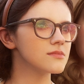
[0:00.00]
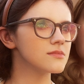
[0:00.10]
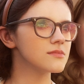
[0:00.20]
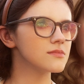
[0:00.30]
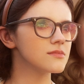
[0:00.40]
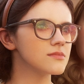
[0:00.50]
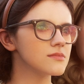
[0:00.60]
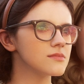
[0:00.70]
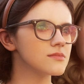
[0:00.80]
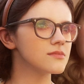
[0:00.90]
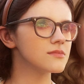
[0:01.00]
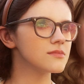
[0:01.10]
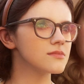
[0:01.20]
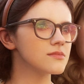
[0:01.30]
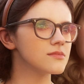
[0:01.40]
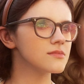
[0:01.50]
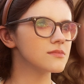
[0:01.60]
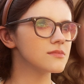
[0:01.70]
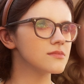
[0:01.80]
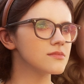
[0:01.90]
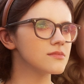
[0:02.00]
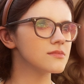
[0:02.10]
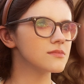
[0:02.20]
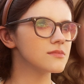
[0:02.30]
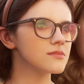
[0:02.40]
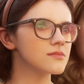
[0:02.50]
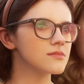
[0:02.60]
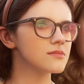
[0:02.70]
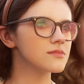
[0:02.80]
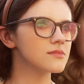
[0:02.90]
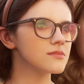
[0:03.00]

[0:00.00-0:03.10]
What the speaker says: No words are spoken by the person on screen.